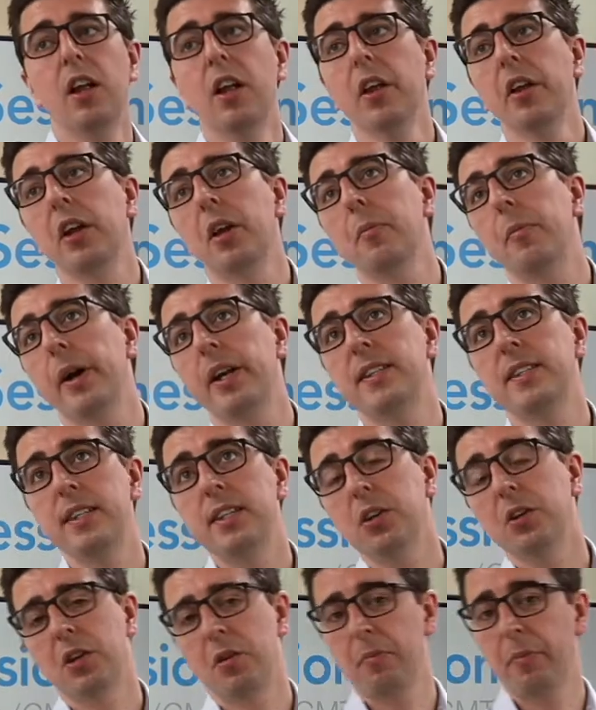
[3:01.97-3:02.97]
Compared to your
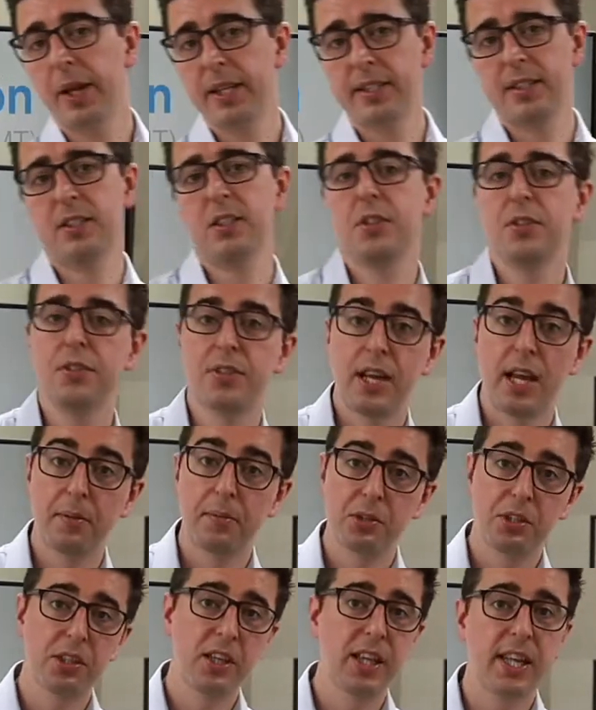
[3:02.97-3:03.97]
competitors, how
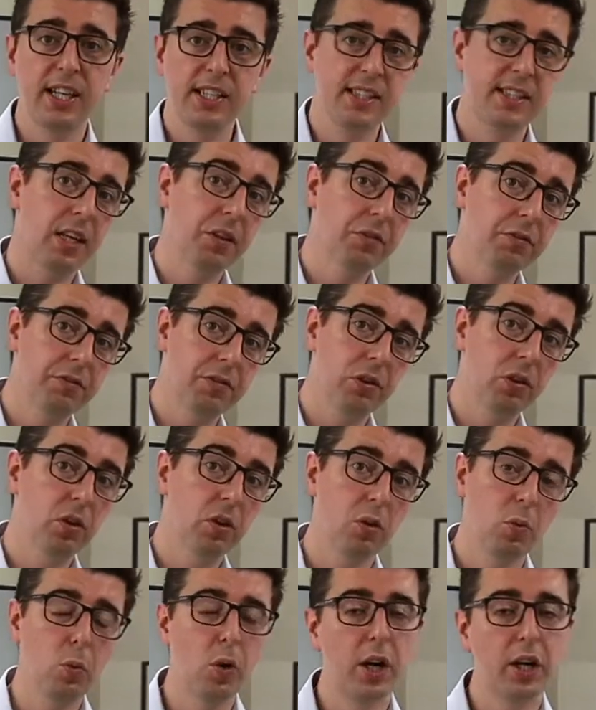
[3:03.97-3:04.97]
much do they sell for?
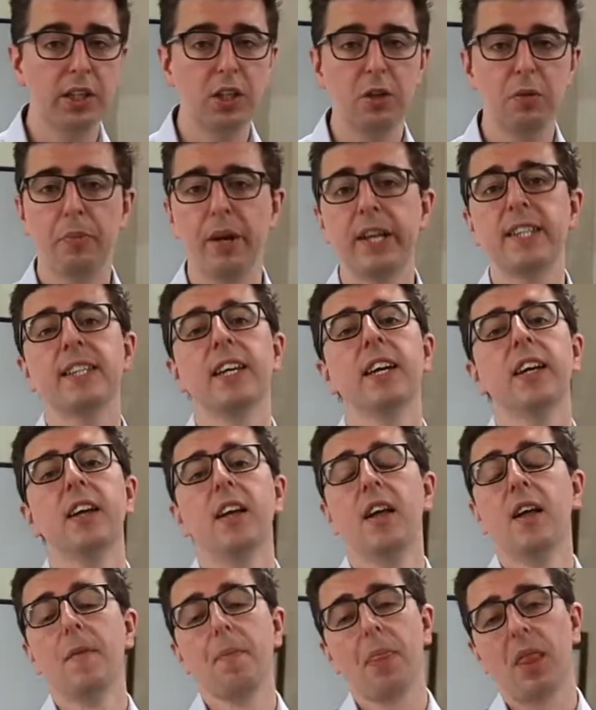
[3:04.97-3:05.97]
Why are you better?
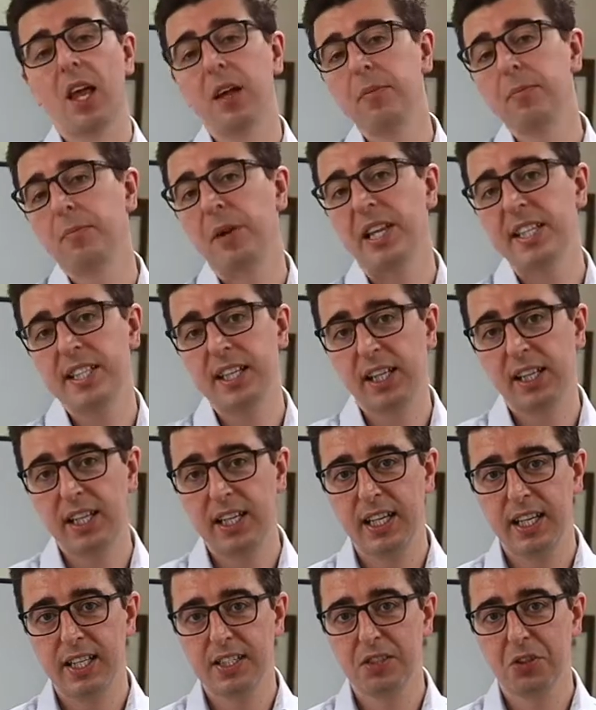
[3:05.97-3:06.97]
And basically
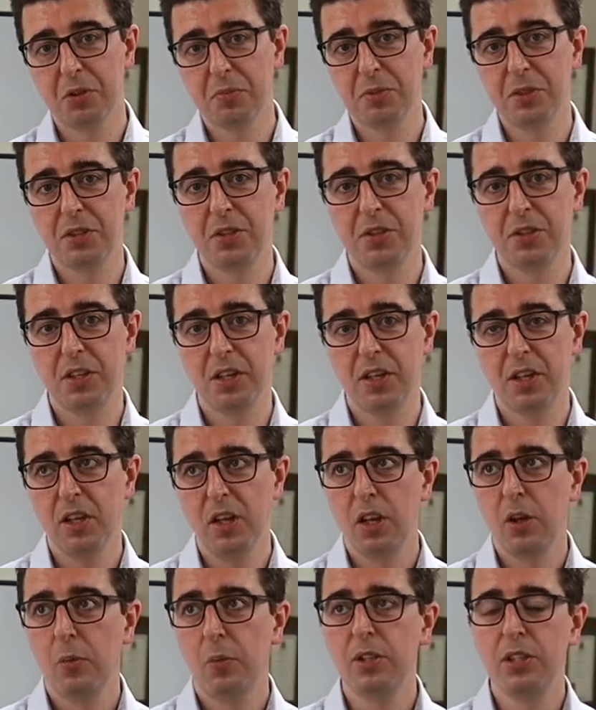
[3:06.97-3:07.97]
it's almost as
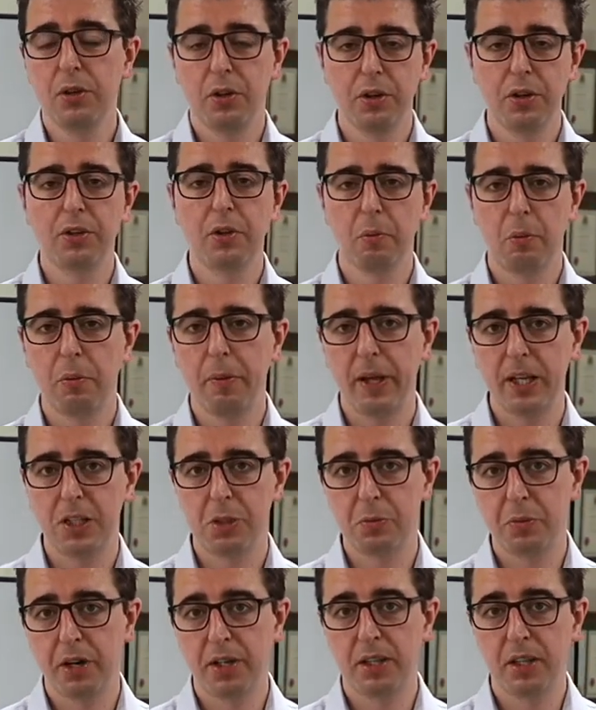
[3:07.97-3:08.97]
we do it on a double page
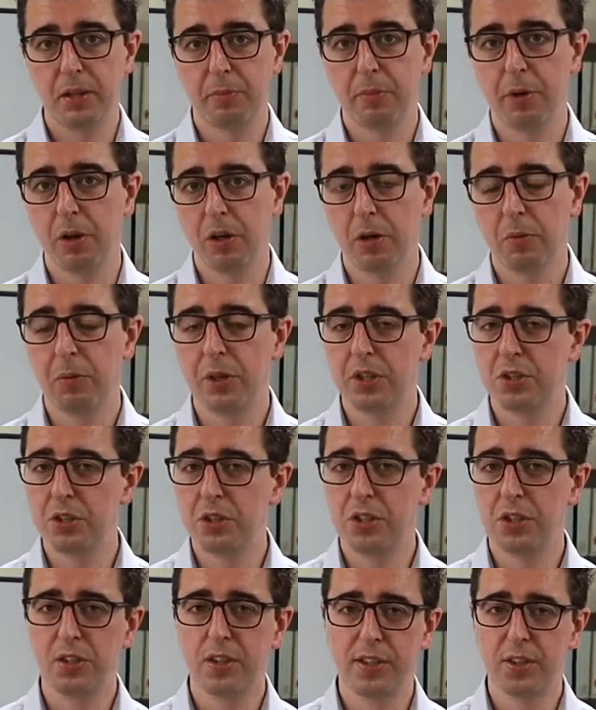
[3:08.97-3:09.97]
spread in the book, but it's just,
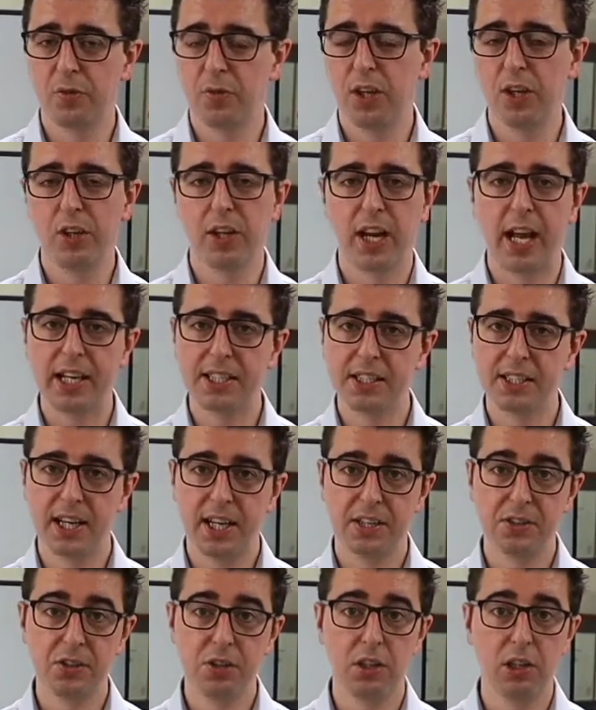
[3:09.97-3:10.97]
it's a really good exercise
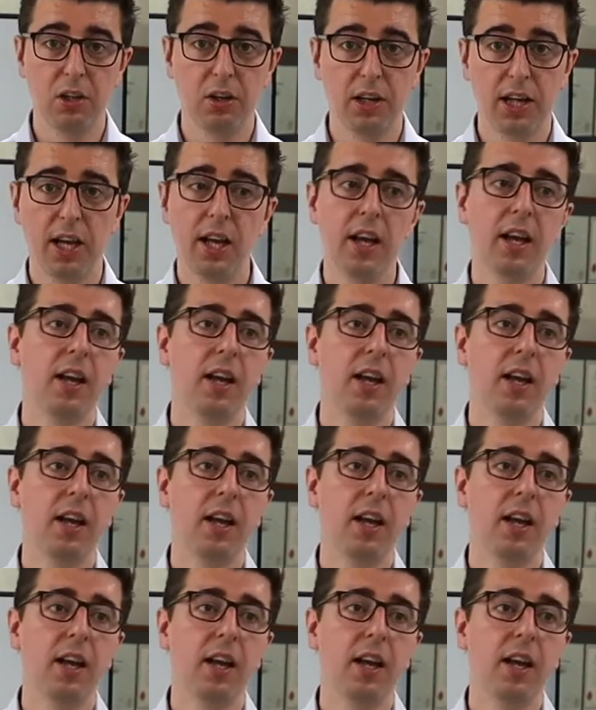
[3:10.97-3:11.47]
to look at.